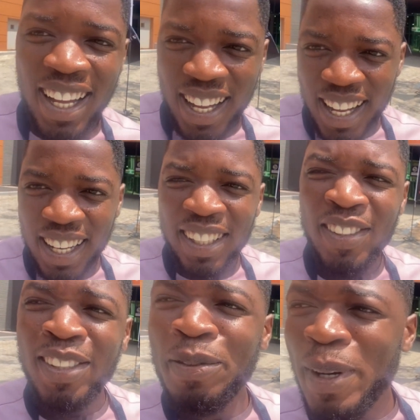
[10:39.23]
I like
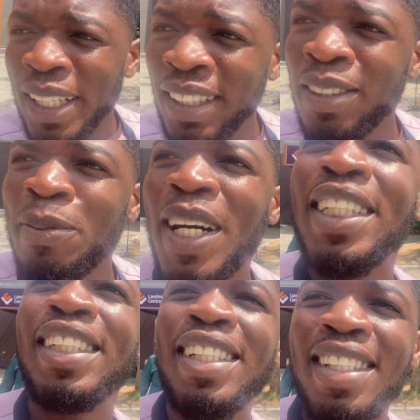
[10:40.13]
to see packaging
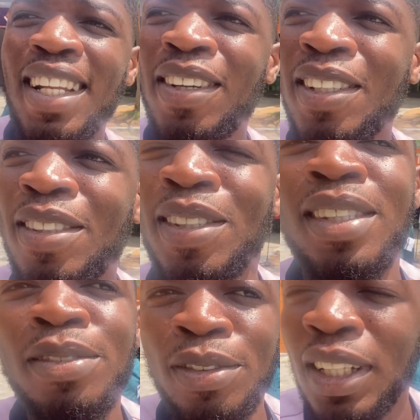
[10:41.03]
machines. I like to
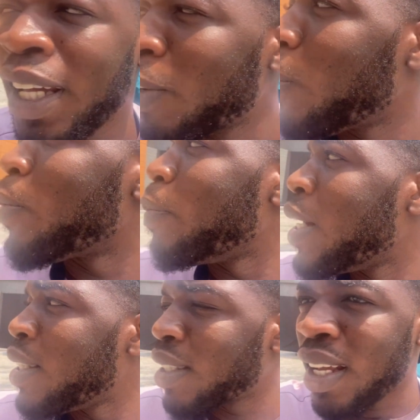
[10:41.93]
see filling equipment.